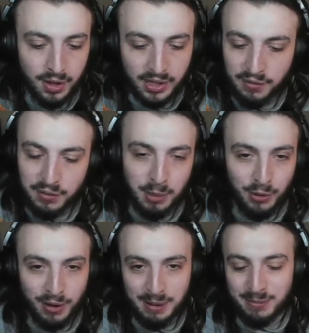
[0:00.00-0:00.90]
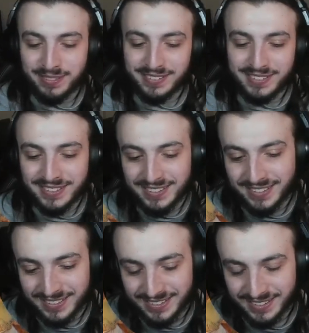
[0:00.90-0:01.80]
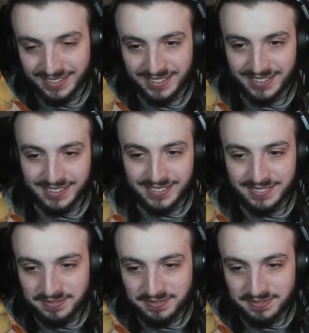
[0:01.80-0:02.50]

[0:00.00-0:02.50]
I'll give him a grape. Many thanks to you.